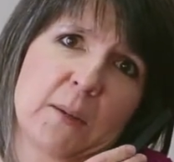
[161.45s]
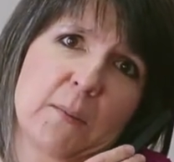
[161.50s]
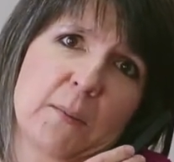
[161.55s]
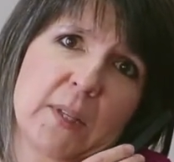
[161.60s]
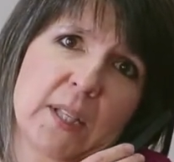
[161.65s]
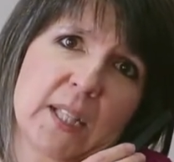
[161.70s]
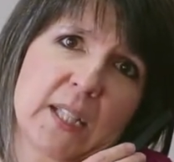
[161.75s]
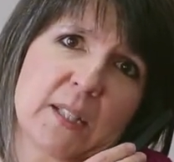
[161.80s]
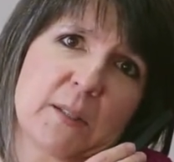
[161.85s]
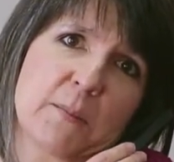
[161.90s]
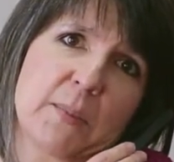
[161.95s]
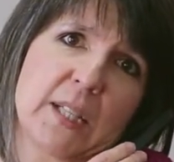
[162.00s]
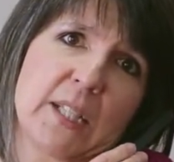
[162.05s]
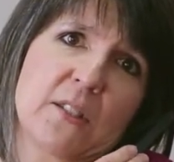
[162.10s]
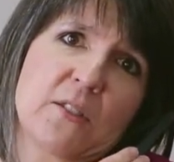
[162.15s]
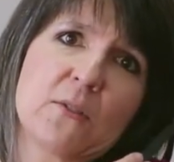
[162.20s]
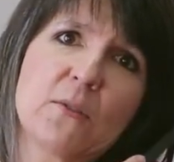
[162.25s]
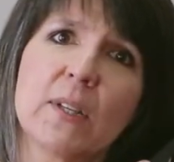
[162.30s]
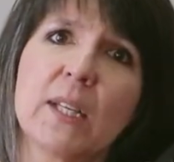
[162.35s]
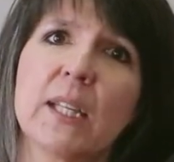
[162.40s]
because by
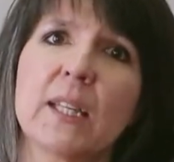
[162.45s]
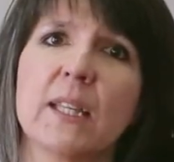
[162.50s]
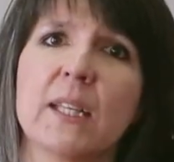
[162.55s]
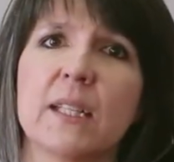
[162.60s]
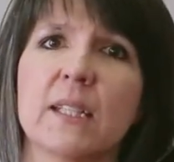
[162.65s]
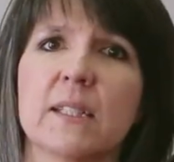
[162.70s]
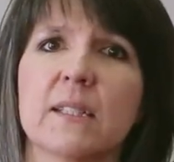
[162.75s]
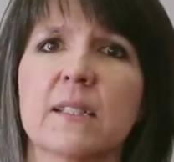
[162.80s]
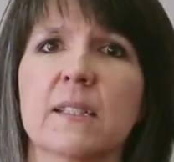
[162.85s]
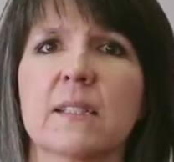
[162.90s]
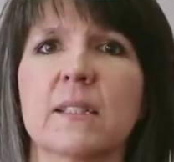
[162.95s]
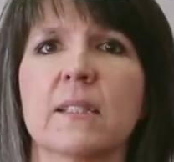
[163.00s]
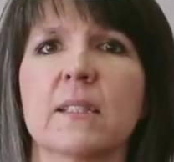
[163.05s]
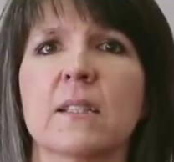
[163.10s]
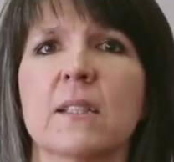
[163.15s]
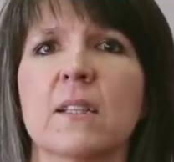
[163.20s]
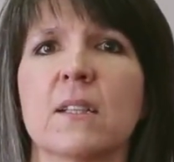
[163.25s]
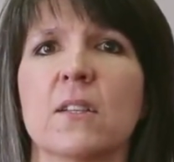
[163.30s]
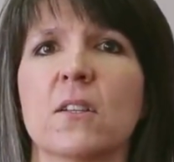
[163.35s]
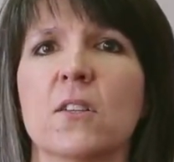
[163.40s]
doing this,
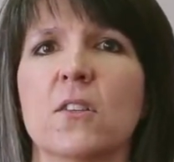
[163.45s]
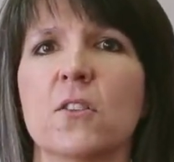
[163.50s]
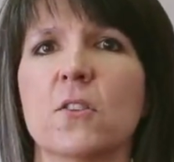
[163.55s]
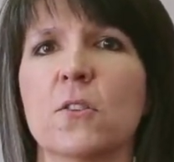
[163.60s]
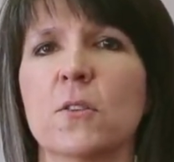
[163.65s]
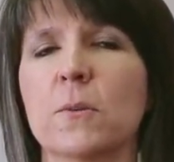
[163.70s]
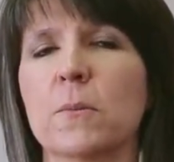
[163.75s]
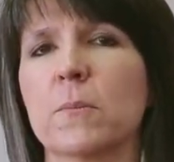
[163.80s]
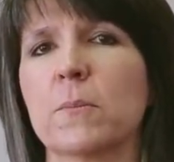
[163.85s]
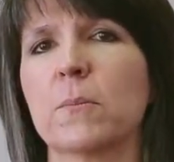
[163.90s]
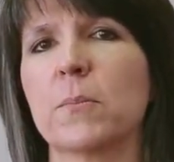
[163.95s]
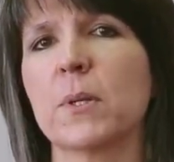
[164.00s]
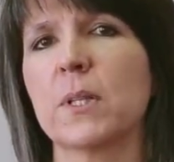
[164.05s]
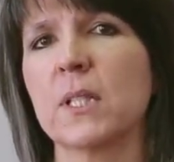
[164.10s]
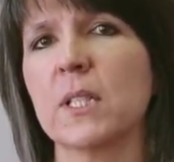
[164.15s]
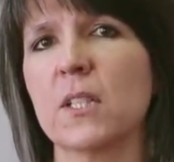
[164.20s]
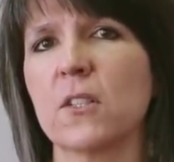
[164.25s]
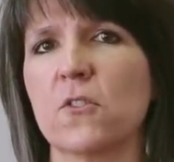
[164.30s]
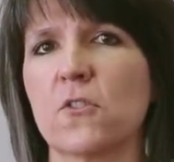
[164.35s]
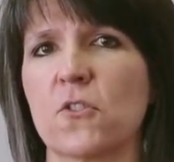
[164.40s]
you're
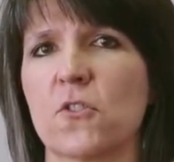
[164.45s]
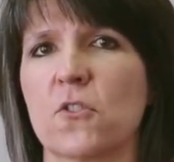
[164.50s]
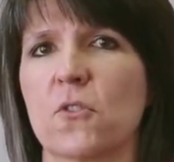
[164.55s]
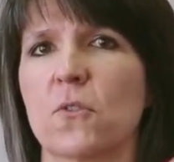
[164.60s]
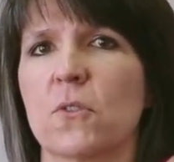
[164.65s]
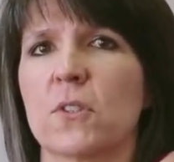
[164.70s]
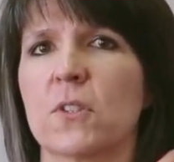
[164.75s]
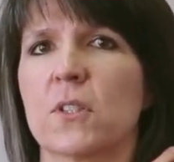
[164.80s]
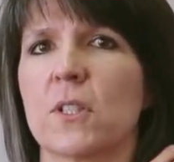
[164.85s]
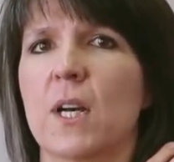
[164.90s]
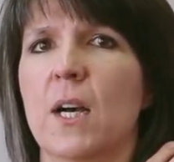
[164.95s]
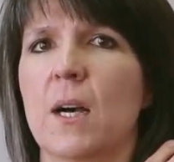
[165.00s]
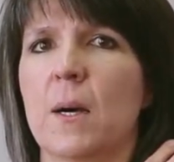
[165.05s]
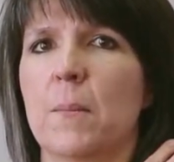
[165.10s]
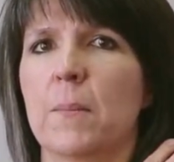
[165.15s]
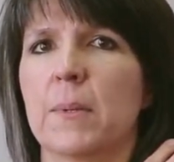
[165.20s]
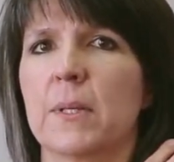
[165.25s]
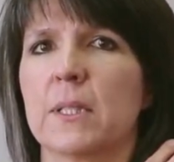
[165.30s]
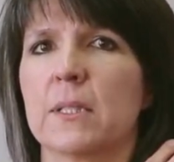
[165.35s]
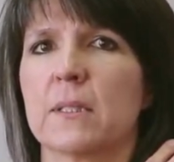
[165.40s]
pulling your shoulder
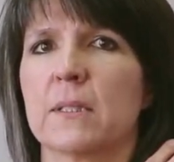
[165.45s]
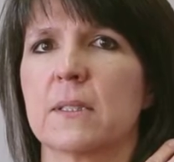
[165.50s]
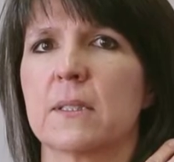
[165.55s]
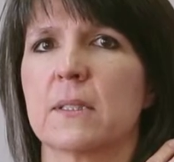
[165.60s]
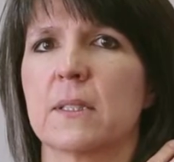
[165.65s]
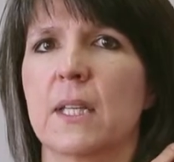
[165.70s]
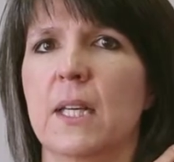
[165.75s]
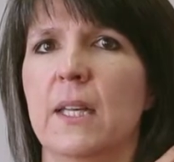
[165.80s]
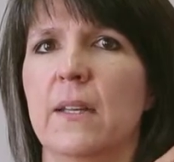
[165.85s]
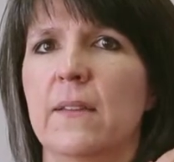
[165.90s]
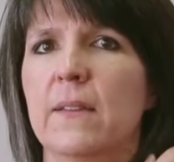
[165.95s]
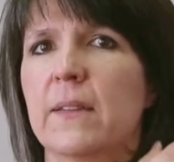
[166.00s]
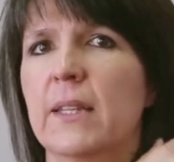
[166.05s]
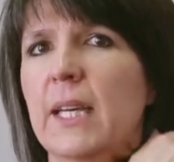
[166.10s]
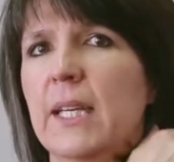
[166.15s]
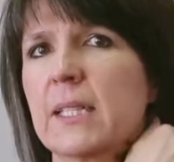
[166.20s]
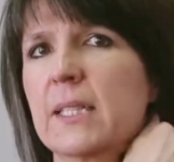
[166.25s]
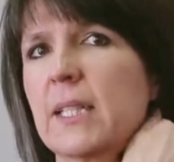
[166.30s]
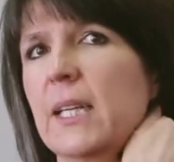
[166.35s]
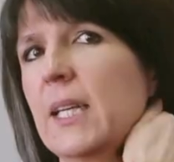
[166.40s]
up, and
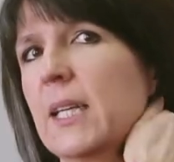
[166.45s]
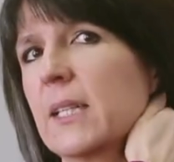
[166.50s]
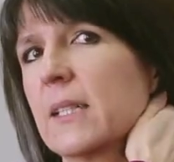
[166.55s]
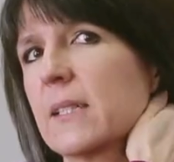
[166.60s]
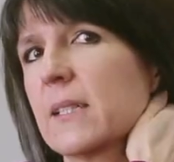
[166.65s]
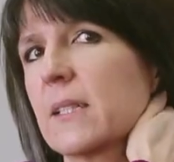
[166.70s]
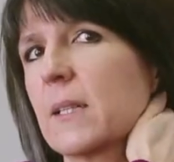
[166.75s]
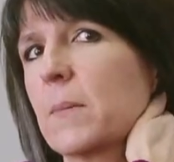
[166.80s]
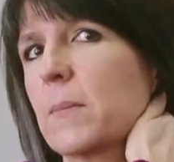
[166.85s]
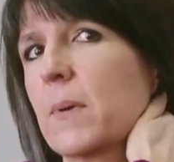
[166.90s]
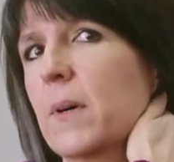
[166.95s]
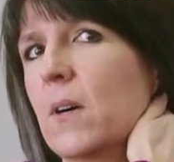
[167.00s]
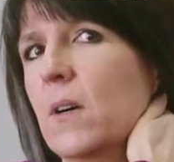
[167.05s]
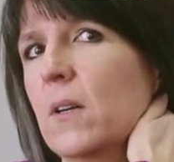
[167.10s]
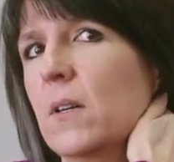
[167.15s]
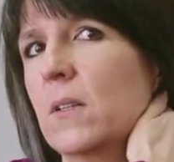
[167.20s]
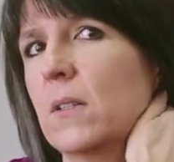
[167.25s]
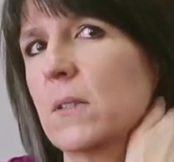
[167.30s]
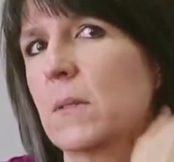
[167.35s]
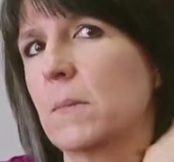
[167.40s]
that tightens up
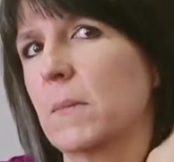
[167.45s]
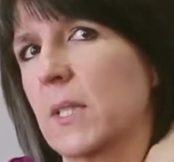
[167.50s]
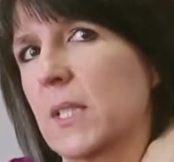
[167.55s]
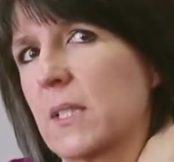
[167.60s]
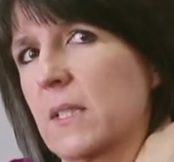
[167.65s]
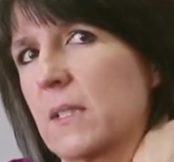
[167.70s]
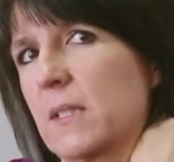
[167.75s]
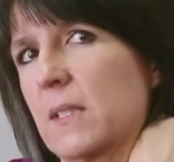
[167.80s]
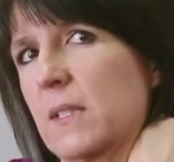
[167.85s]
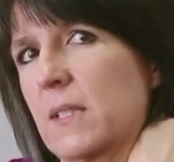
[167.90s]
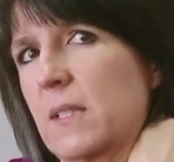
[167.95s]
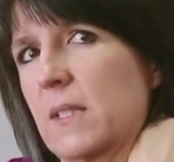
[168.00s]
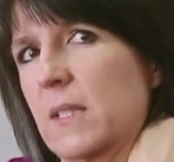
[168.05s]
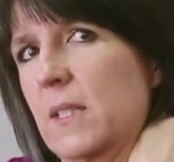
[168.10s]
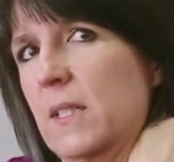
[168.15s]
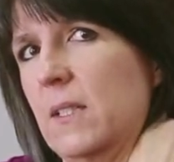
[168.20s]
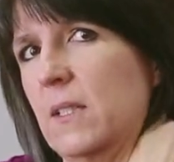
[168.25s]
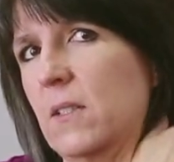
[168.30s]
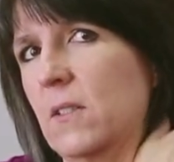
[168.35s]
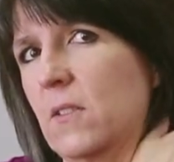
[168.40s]
all the muscles
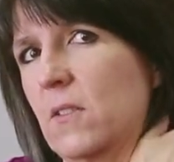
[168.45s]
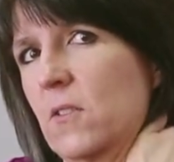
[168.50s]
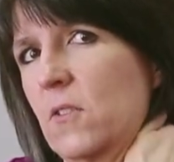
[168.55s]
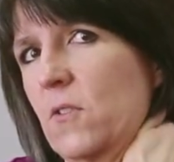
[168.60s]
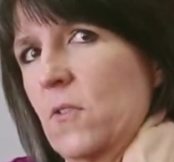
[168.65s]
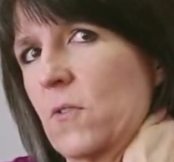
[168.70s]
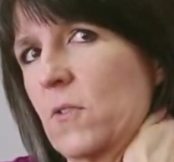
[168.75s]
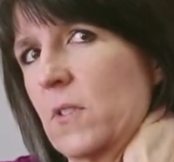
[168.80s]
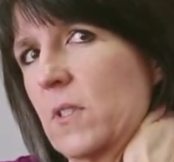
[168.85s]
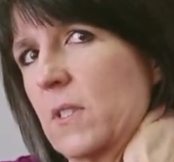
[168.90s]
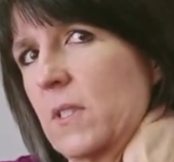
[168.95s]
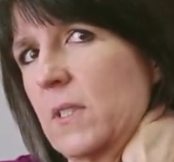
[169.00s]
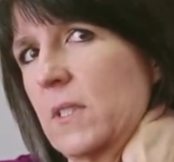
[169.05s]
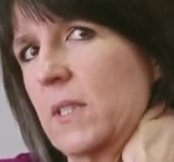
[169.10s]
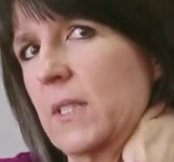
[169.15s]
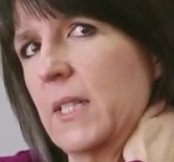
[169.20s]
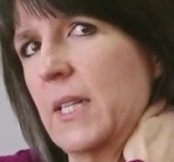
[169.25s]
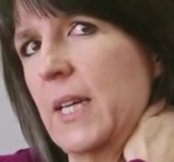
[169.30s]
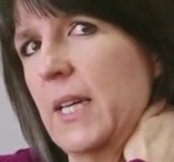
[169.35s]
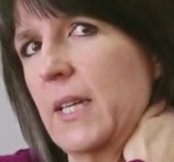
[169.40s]
in your
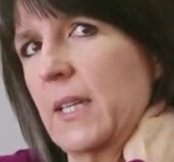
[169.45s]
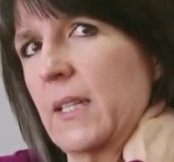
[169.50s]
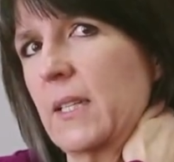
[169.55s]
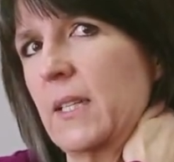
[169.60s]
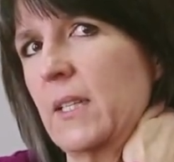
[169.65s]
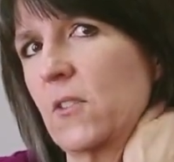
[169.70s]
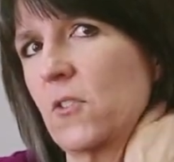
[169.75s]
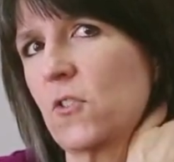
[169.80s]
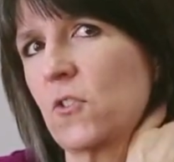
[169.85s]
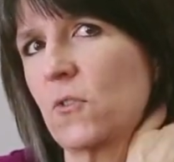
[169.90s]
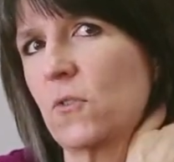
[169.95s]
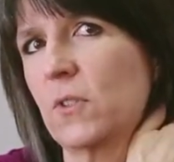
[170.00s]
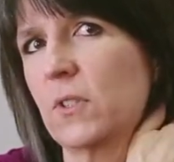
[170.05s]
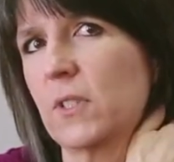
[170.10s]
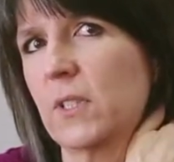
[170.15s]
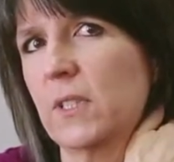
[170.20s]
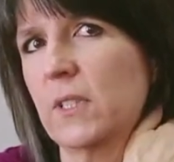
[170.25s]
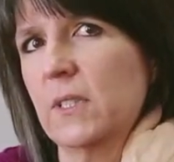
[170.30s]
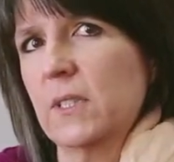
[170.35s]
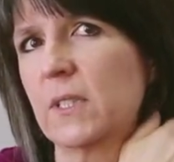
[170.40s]
neck and
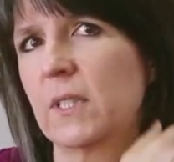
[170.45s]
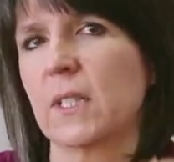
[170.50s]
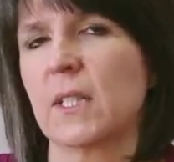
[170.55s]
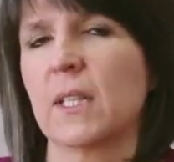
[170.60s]
shoulder.